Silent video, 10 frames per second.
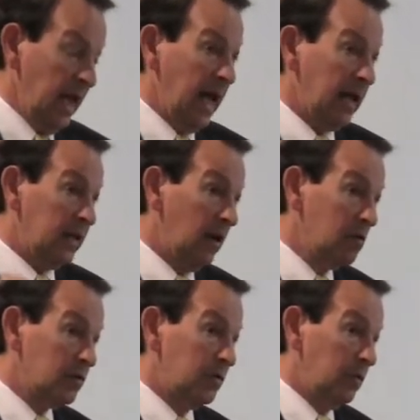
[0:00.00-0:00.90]
And
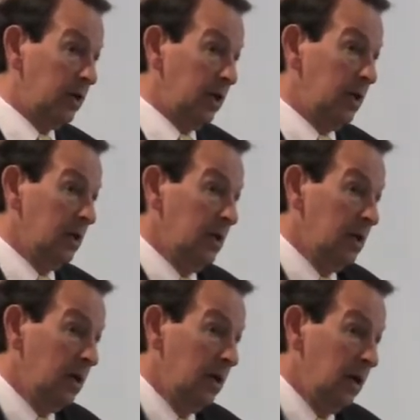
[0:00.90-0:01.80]
those three
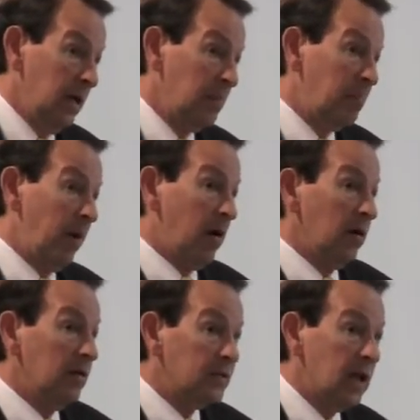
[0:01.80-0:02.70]

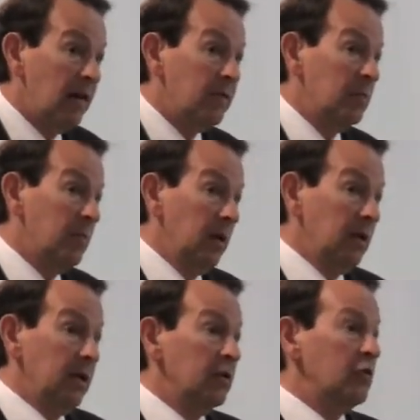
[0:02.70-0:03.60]
imperatives have the
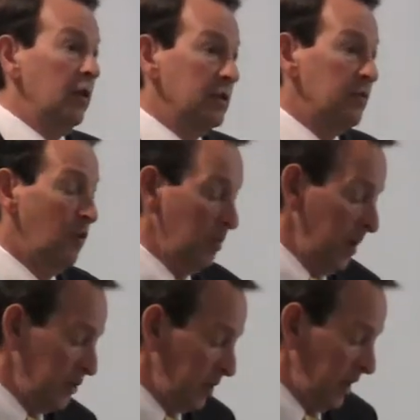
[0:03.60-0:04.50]
ability to transform
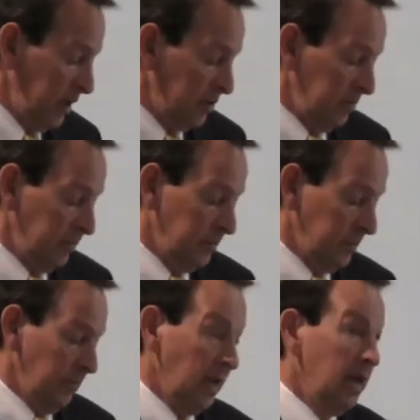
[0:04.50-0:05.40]
education.
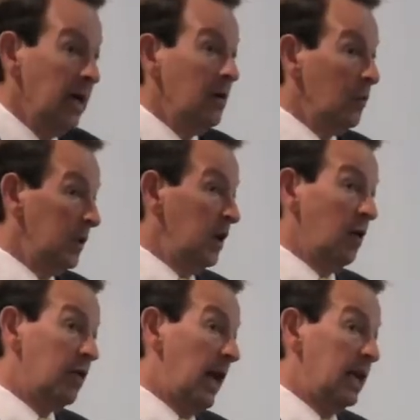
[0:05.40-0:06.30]
We
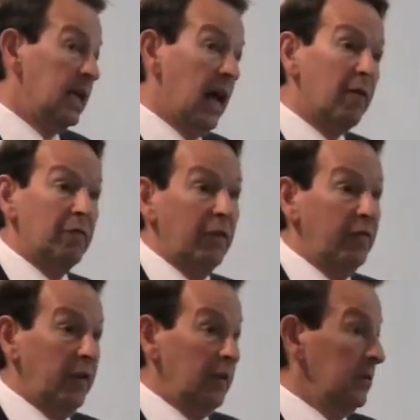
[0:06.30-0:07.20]
know that in every
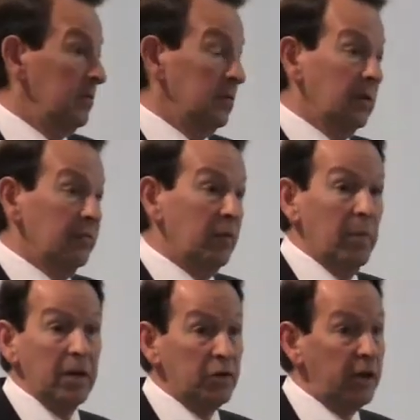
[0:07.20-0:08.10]
field, from
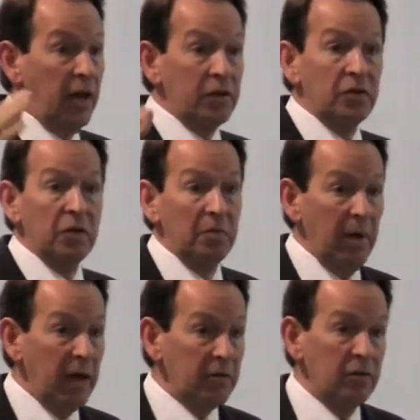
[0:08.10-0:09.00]
education to
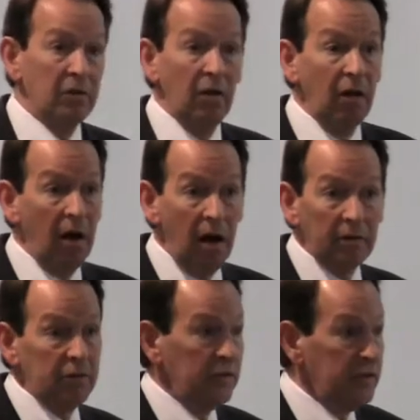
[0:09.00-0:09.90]
medicine to
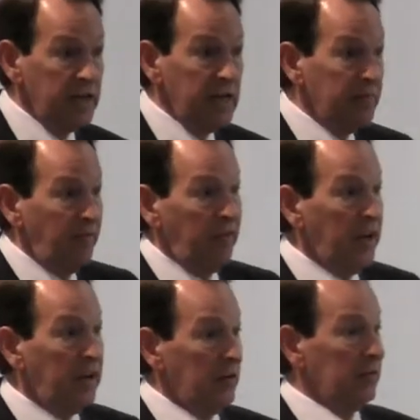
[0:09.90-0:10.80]
law to
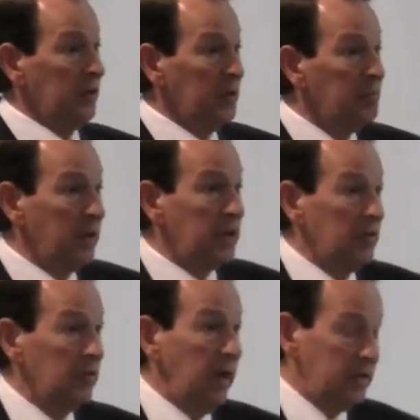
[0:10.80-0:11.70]
DMV, or you pick
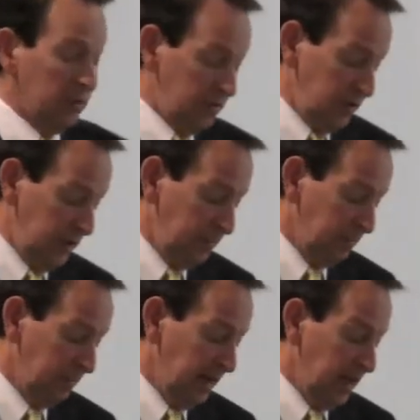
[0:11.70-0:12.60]
your agency,
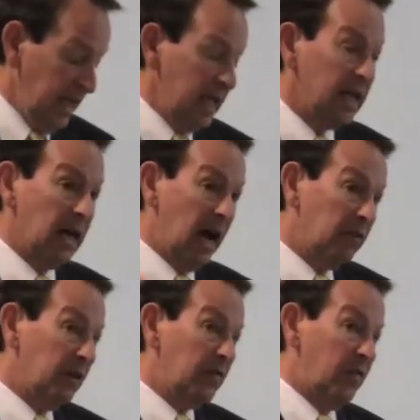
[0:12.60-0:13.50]
in
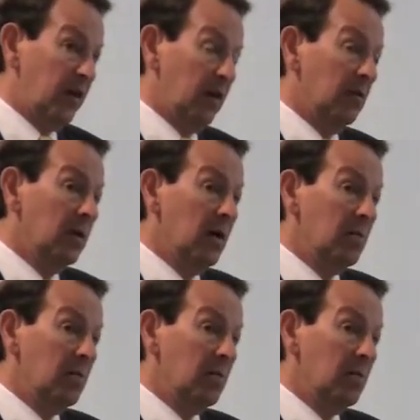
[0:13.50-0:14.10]
every field,